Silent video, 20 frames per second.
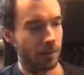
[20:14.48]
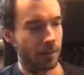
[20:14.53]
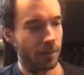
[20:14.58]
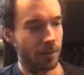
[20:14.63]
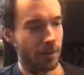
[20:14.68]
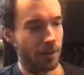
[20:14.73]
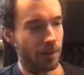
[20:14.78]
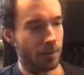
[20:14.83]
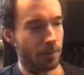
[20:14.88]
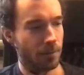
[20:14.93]
you
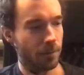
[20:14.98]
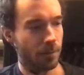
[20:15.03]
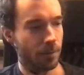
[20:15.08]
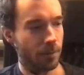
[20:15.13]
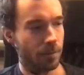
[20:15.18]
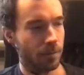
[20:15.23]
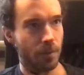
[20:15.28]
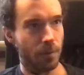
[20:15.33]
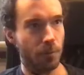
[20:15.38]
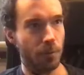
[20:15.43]
know,
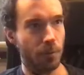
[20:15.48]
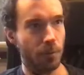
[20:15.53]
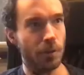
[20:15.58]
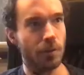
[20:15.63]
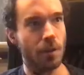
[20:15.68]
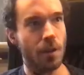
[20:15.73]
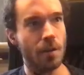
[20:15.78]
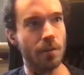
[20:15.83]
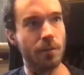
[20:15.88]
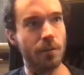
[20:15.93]
when you
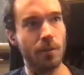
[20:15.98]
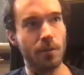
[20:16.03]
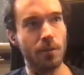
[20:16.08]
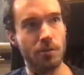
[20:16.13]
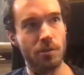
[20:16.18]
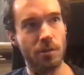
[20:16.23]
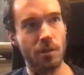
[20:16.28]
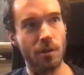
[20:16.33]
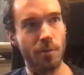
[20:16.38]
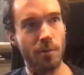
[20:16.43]
talk to
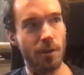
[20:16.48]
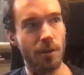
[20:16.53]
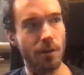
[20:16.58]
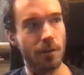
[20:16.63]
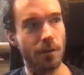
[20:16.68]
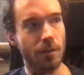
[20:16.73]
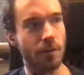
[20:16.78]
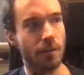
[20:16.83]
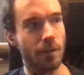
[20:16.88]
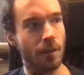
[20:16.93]

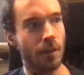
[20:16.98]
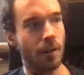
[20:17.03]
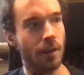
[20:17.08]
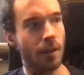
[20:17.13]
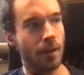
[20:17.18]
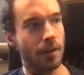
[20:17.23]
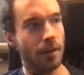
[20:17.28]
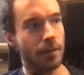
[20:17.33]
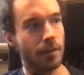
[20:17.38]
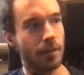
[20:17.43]
distributors,
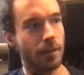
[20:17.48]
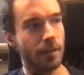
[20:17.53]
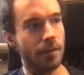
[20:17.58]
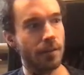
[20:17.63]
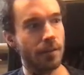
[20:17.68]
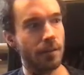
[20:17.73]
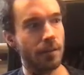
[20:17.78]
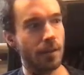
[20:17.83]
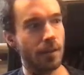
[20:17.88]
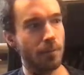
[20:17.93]
did they
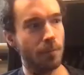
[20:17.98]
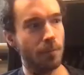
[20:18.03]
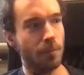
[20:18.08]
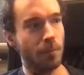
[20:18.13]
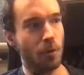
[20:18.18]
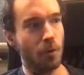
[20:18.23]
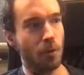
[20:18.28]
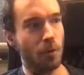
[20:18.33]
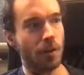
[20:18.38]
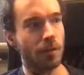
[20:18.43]
seem
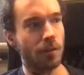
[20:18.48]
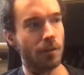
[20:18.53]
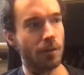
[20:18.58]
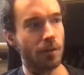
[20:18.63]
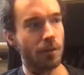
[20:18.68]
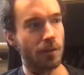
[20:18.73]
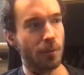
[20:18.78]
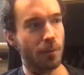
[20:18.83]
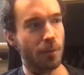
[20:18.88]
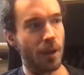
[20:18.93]
more
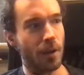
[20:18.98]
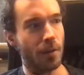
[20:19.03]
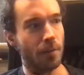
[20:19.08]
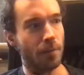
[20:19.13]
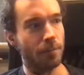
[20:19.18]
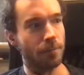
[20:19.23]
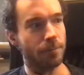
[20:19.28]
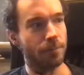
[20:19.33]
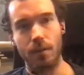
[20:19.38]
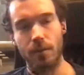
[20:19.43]
concerned
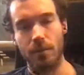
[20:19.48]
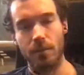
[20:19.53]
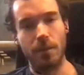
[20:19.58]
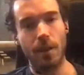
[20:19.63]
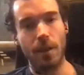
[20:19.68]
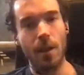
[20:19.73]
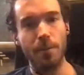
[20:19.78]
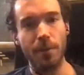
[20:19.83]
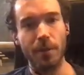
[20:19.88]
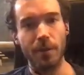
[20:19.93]
about
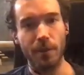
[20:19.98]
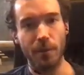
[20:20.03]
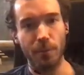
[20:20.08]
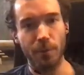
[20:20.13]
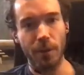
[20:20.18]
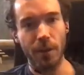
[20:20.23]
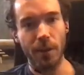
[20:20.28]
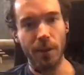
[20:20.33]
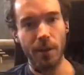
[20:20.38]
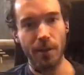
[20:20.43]
stopping the
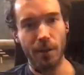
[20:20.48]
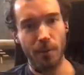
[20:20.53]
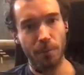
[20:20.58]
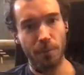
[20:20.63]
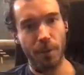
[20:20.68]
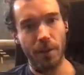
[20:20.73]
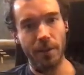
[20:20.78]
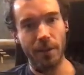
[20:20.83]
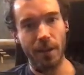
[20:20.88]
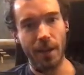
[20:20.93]
bleeding on
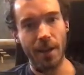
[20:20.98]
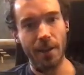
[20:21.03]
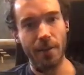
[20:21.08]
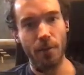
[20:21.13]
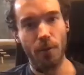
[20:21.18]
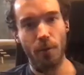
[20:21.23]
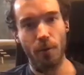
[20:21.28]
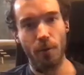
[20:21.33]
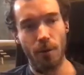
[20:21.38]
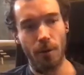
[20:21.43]
Bud Light
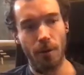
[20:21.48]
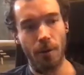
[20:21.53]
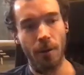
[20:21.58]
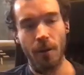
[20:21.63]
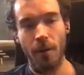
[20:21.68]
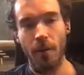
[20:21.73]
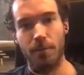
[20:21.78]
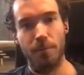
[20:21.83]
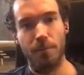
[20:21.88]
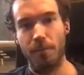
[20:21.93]
or,
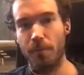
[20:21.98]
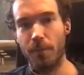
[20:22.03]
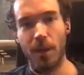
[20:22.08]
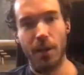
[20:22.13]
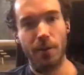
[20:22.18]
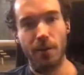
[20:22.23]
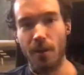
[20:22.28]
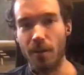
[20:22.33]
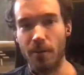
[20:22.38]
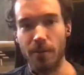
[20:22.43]

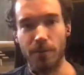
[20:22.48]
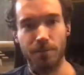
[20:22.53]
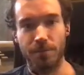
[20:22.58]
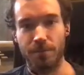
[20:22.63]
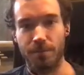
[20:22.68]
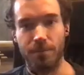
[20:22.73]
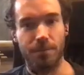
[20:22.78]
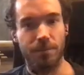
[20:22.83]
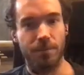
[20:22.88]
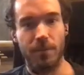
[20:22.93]
man, y'all,
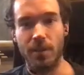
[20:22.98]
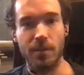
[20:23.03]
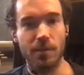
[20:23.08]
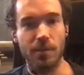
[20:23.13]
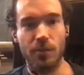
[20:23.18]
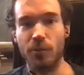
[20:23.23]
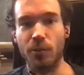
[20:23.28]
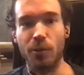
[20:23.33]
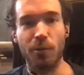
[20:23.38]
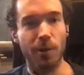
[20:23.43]
this
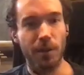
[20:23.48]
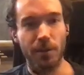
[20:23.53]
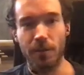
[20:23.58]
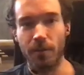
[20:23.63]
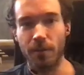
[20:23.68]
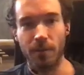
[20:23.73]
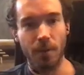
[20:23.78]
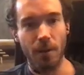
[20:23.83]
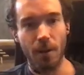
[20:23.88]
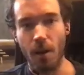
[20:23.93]
is
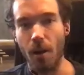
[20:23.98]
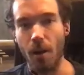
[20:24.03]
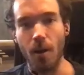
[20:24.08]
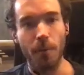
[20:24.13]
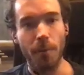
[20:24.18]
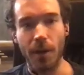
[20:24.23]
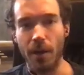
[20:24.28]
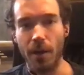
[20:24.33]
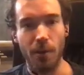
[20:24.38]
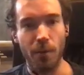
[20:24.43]
screwing all
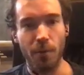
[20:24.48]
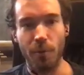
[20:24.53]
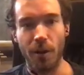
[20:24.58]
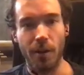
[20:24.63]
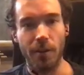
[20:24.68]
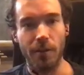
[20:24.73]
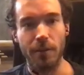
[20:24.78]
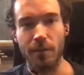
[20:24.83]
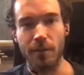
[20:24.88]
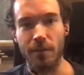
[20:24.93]
my other
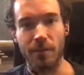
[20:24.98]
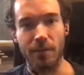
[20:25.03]
brands?